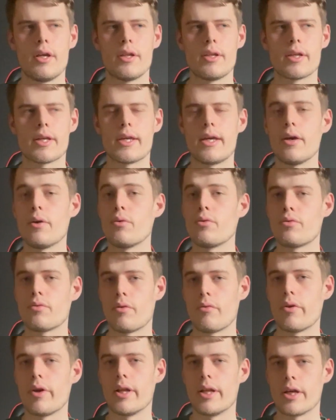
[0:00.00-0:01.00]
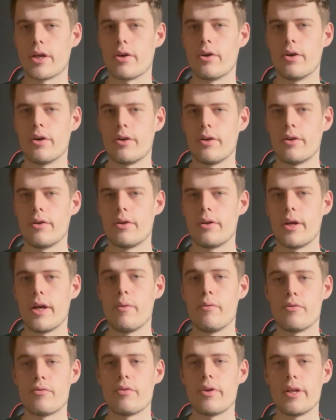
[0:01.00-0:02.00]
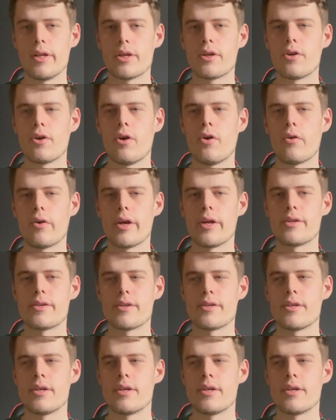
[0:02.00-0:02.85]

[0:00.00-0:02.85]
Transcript: the kills were really good. It was really gory.